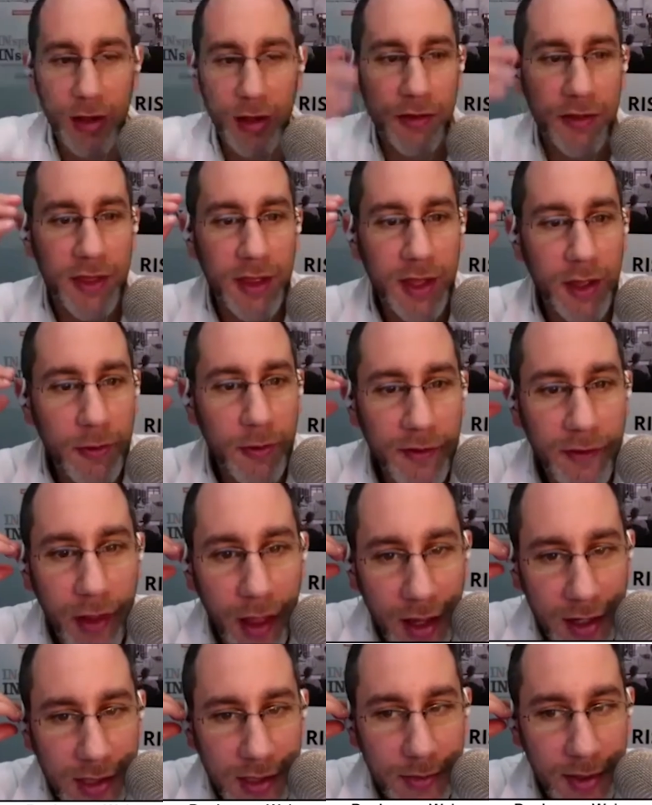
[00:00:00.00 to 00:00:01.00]
you think we've
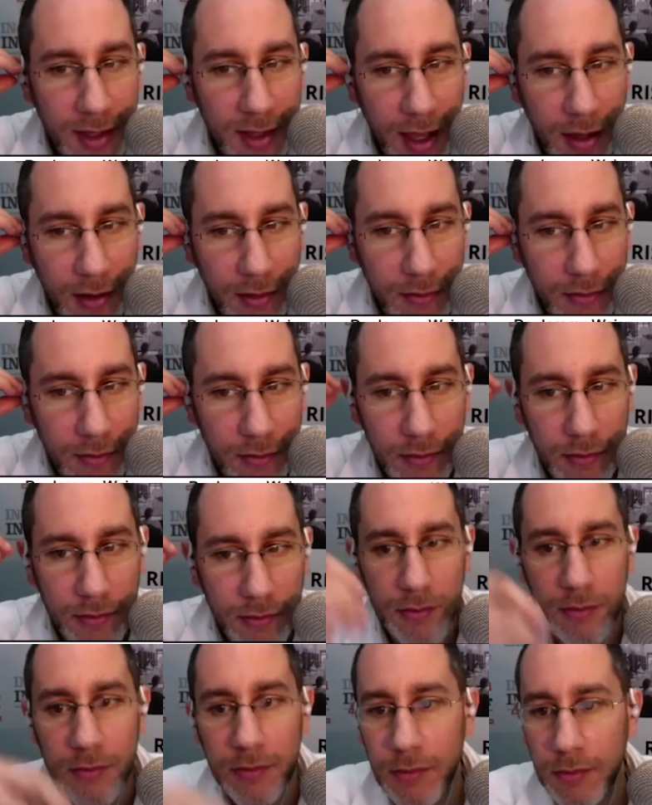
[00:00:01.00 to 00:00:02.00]
lost some of that?
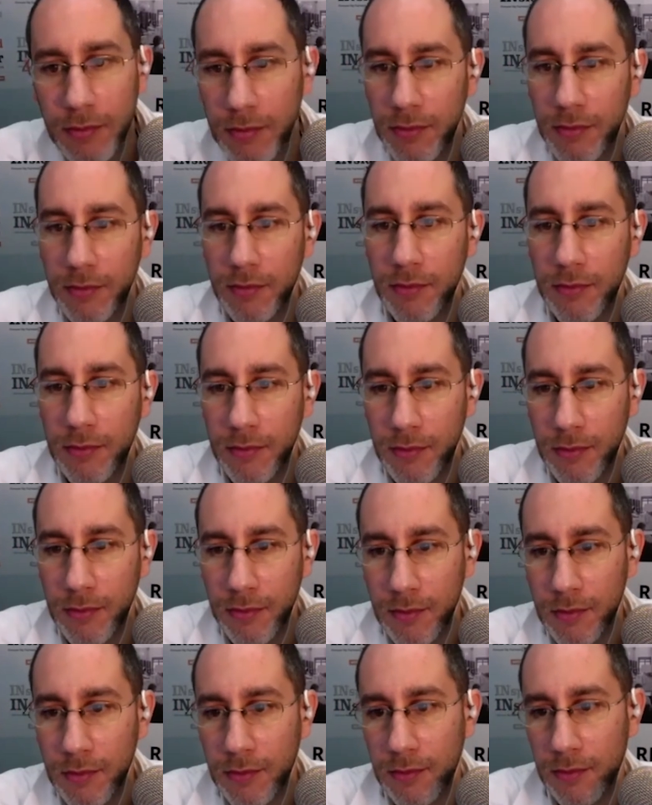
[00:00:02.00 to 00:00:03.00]
You know, I think
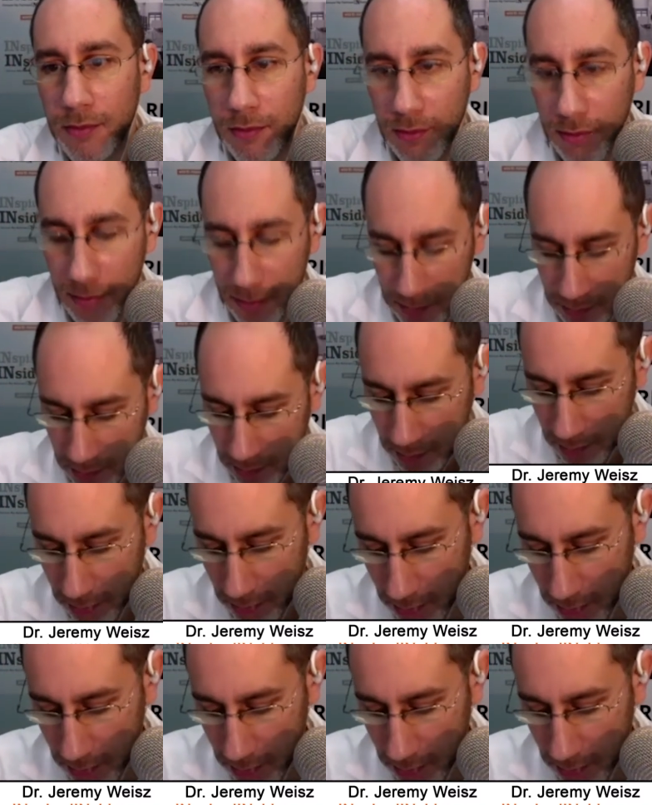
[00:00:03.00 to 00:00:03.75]
I have